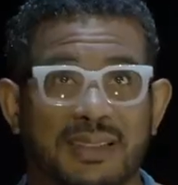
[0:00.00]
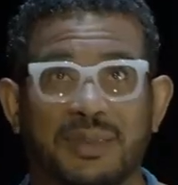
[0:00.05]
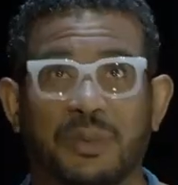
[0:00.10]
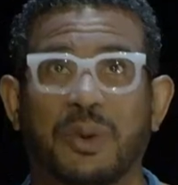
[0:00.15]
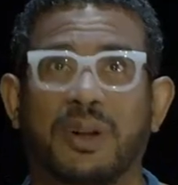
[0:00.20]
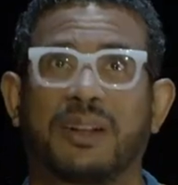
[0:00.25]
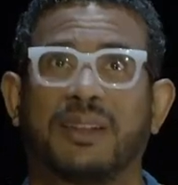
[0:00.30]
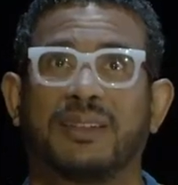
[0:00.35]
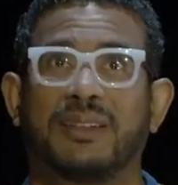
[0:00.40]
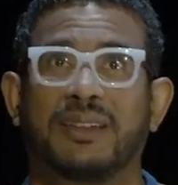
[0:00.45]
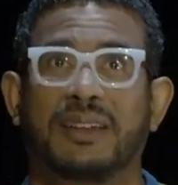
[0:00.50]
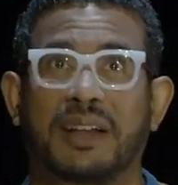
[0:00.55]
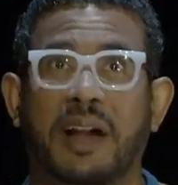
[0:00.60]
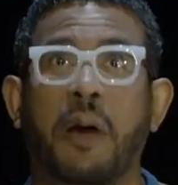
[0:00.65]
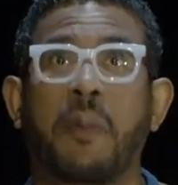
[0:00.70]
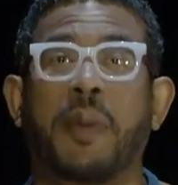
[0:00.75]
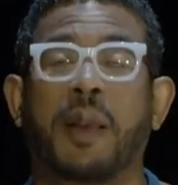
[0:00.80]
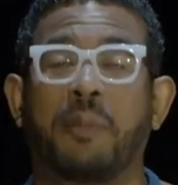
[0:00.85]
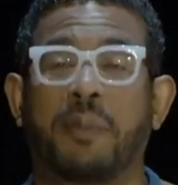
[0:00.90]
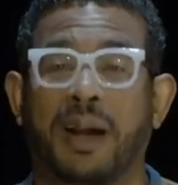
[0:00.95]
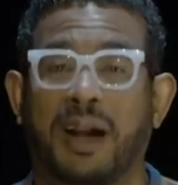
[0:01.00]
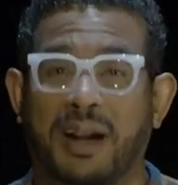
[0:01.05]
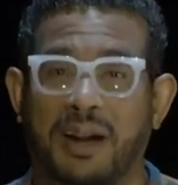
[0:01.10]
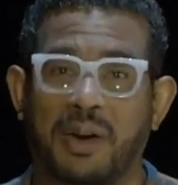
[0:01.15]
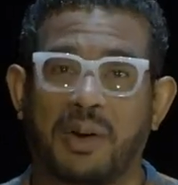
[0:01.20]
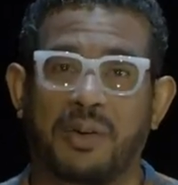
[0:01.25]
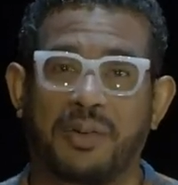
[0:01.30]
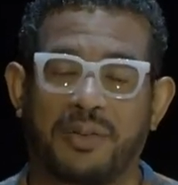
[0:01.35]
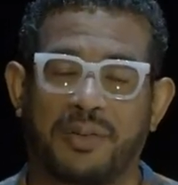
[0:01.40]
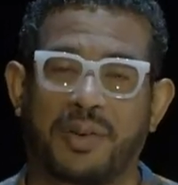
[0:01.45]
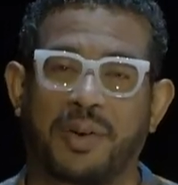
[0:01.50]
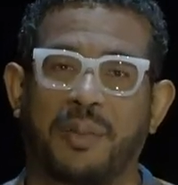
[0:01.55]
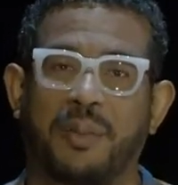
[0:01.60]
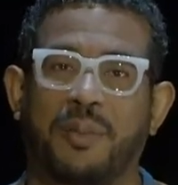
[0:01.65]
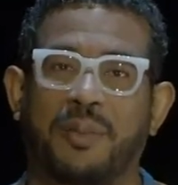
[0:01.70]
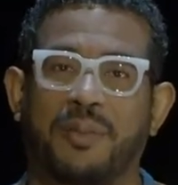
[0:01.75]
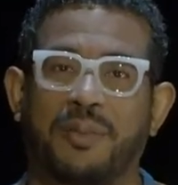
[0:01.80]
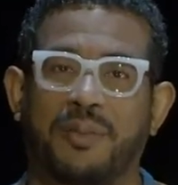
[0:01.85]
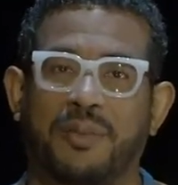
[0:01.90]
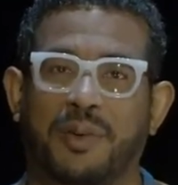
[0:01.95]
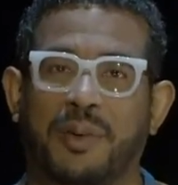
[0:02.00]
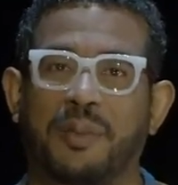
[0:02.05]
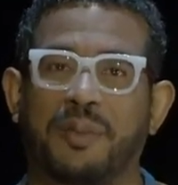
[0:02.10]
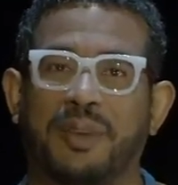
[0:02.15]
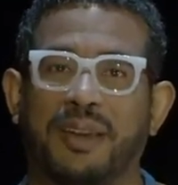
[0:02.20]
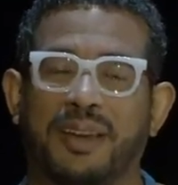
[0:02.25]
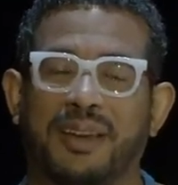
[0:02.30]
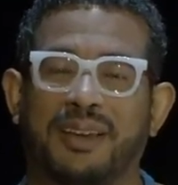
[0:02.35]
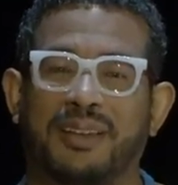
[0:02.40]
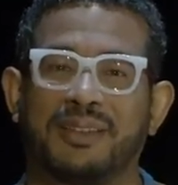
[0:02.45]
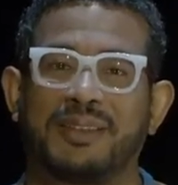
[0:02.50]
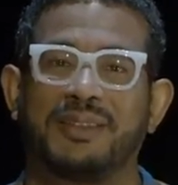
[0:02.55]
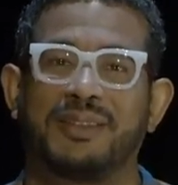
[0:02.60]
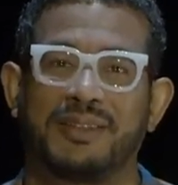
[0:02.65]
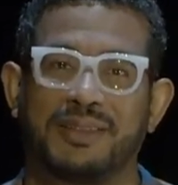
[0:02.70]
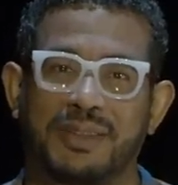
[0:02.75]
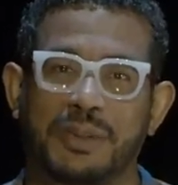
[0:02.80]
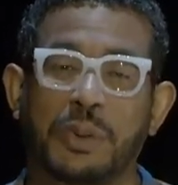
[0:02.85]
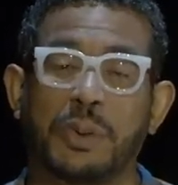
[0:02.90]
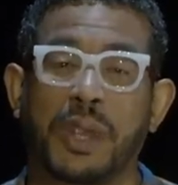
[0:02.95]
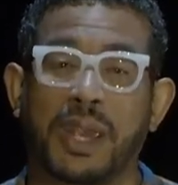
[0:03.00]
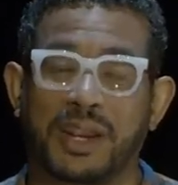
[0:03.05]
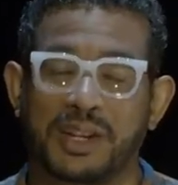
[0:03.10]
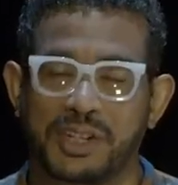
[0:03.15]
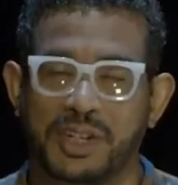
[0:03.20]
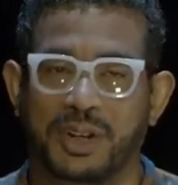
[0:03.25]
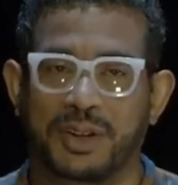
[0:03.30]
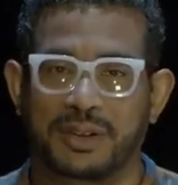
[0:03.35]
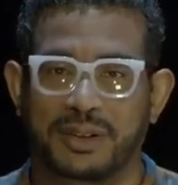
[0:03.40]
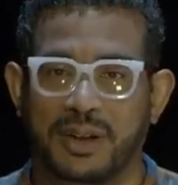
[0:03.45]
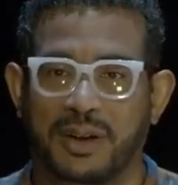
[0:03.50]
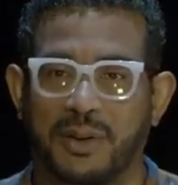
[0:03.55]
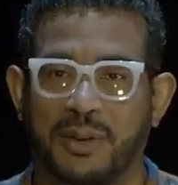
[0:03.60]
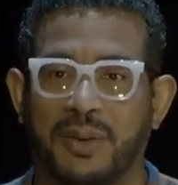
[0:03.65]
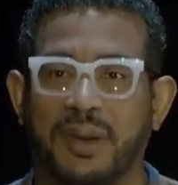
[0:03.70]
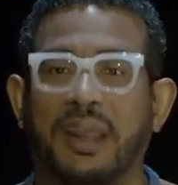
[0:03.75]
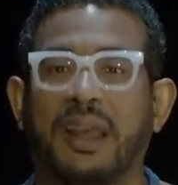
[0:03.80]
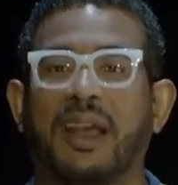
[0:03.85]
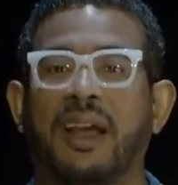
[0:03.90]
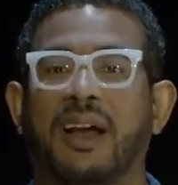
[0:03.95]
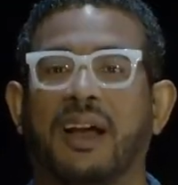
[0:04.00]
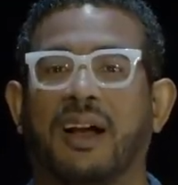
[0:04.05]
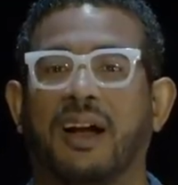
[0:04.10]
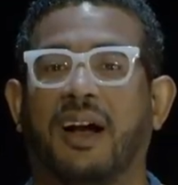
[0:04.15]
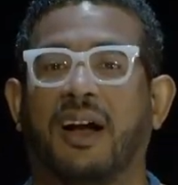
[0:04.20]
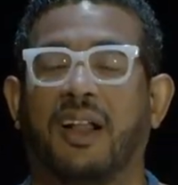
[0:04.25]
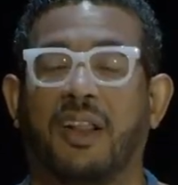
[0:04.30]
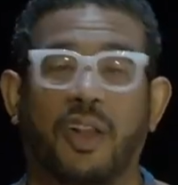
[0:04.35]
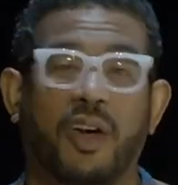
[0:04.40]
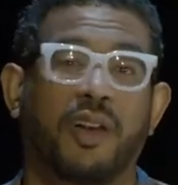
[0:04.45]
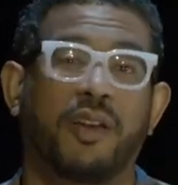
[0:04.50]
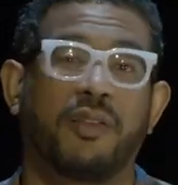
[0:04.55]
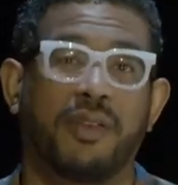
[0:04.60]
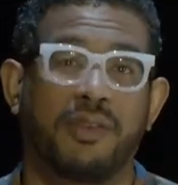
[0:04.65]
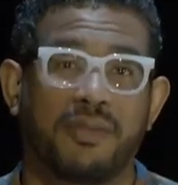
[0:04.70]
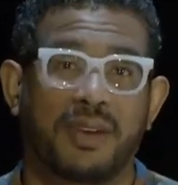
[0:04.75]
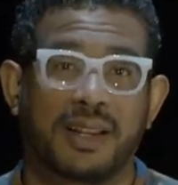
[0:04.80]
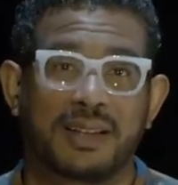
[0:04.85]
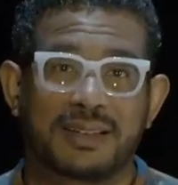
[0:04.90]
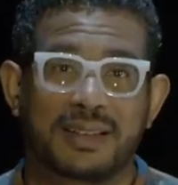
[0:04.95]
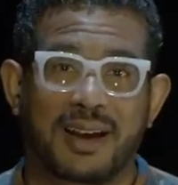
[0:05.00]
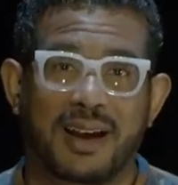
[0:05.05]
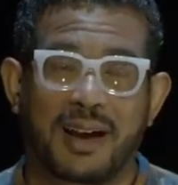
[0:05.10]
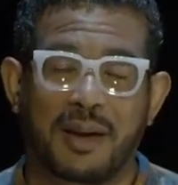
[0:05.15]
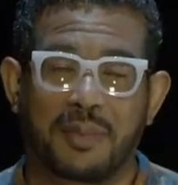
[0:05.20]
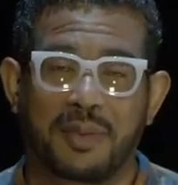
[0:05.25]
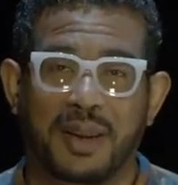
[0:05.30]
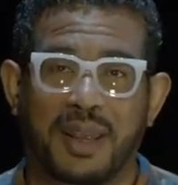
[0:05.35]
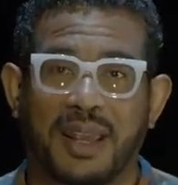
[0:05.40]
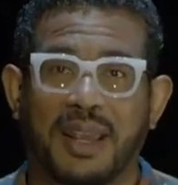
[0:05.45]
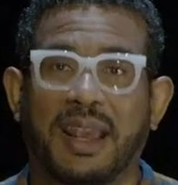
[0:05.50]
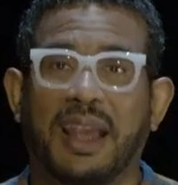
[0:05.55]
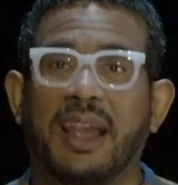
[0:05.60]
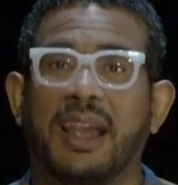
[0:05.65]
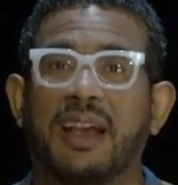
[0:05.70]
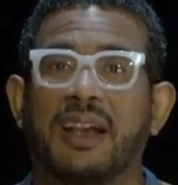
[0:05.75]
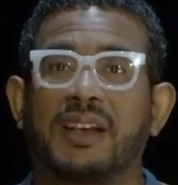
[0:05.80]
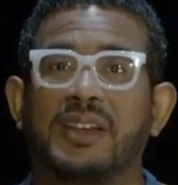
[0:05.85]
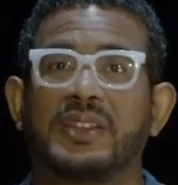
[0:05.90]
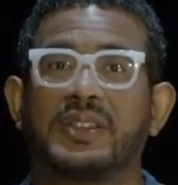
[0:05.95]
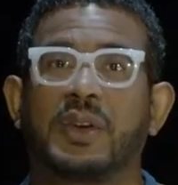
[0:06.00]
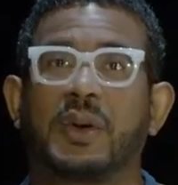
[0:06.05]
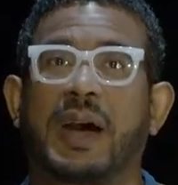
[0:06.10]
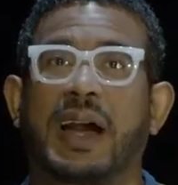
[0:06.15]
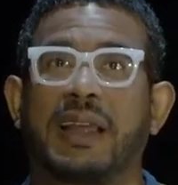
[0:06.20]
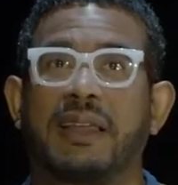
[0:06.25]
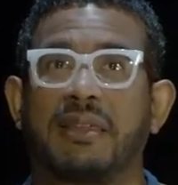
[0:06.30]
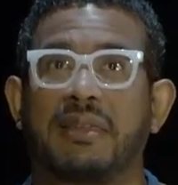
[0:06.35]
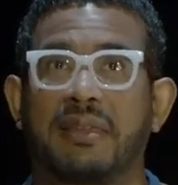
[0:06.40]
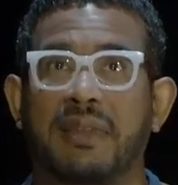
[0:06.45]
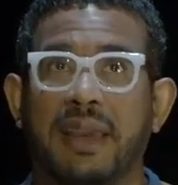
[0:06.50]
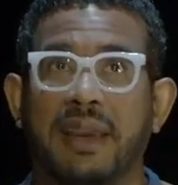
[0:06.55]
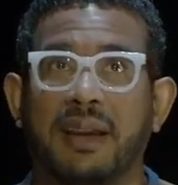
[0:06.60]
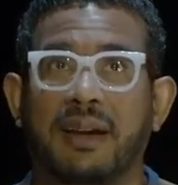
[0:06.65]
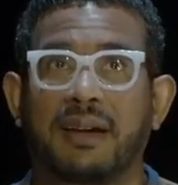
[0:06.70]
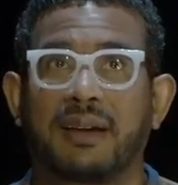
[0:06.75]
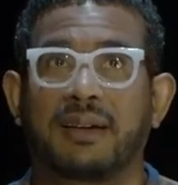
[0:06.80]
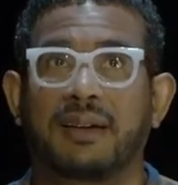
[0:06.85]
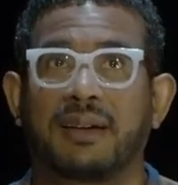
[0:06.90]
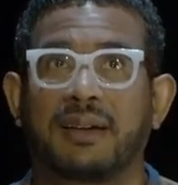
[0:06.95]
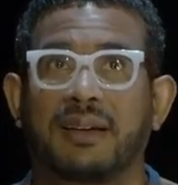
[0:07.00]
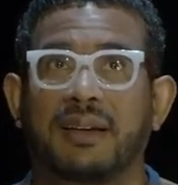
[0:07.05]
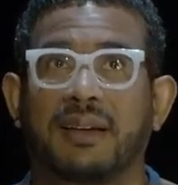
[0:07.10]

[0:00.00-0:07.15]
Well, coming back out from the two-year shutdown, a lot of events are happening. So I think